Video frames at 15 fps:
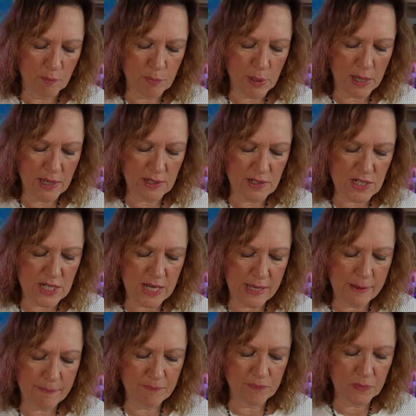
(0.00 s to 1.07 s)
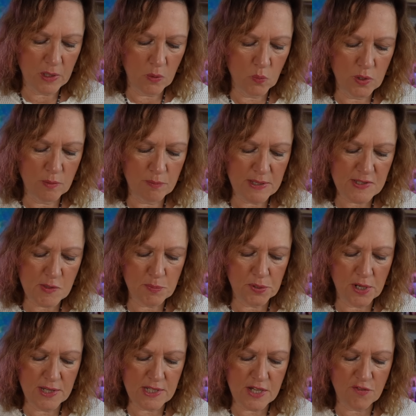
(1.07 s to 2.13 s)
But wouldn't be
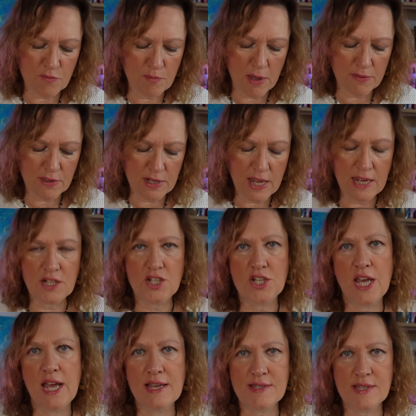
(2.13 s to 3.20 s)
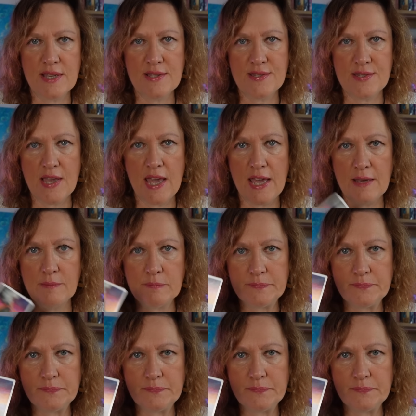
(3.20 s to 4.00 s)
surprised if Mother Nature has her say.